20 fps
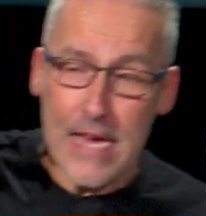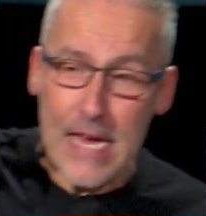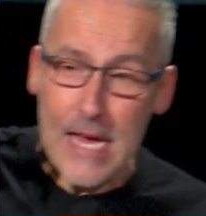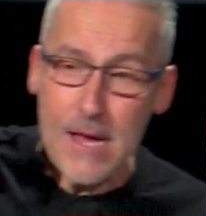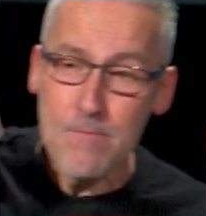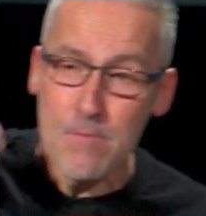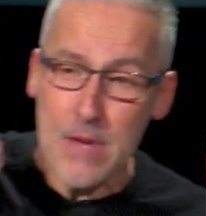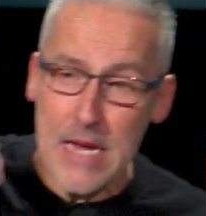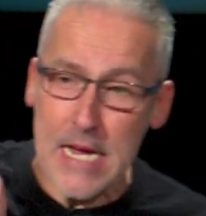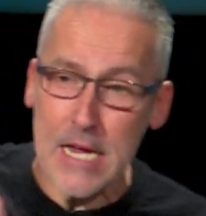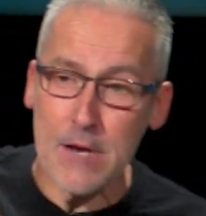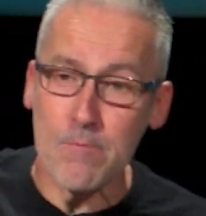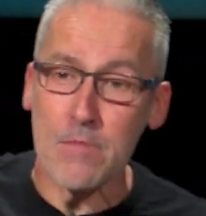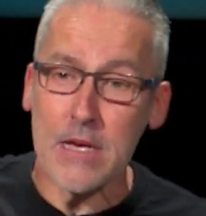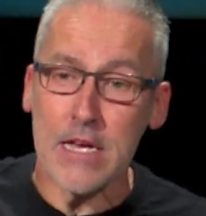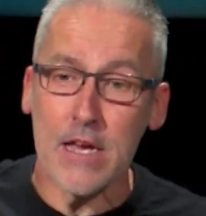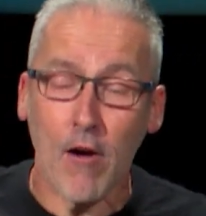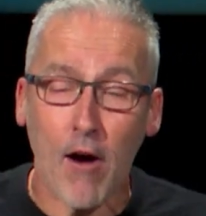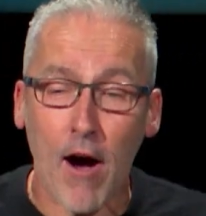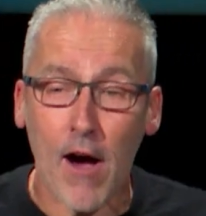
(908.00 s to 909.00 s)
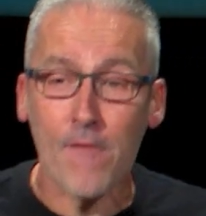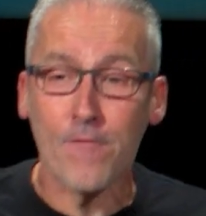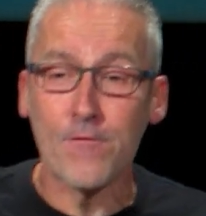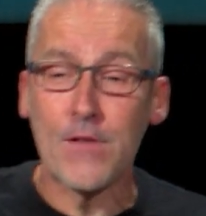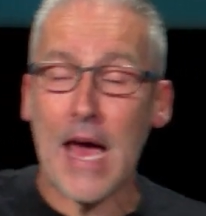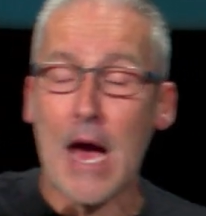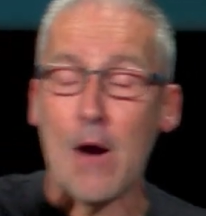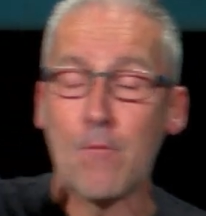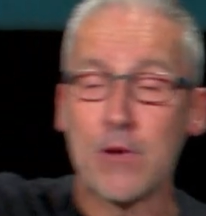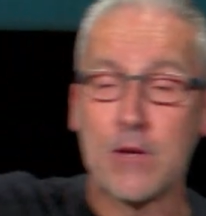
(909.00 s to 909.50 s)
Him in me, I've
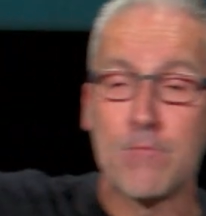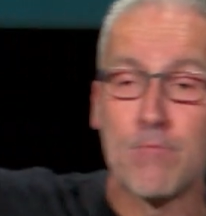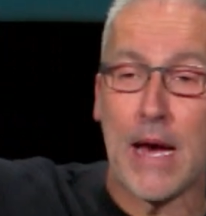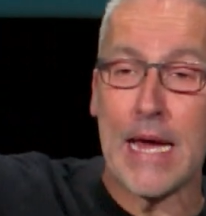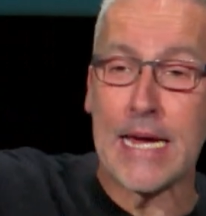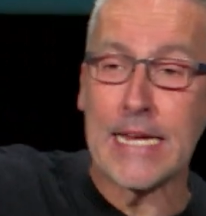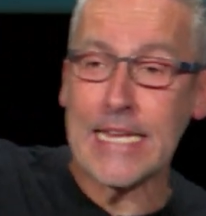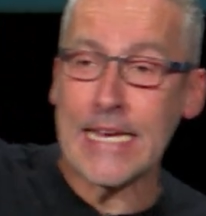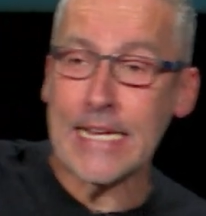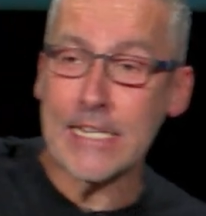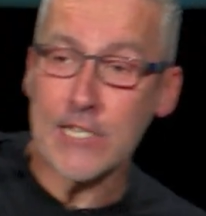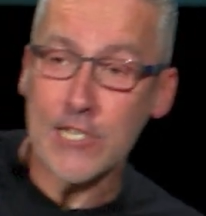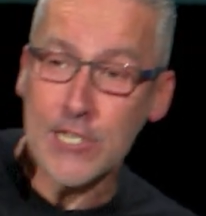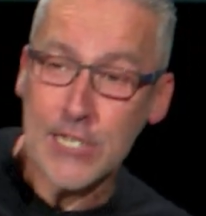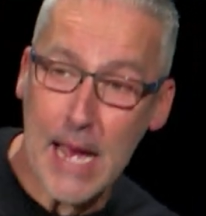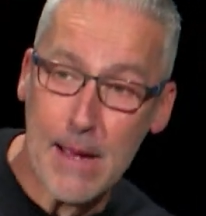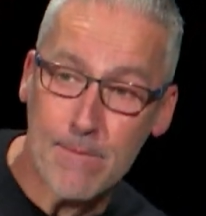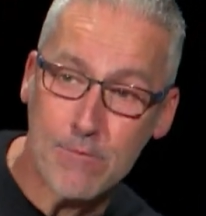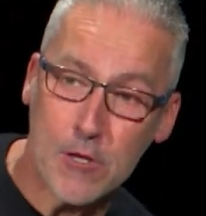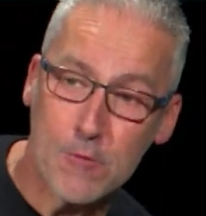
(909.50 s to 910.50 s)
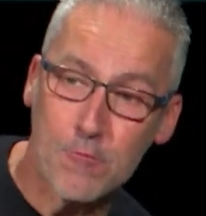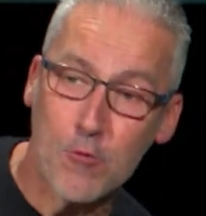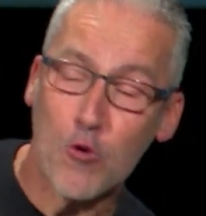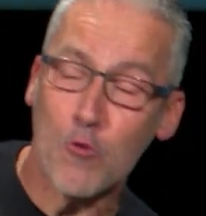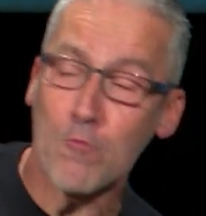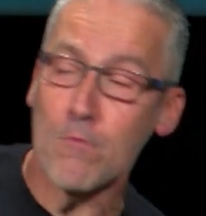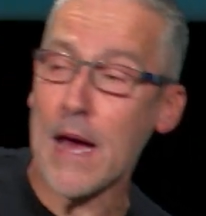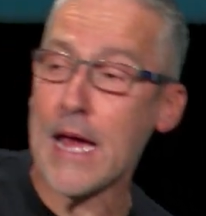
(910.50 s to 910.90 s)
now been made acceptable,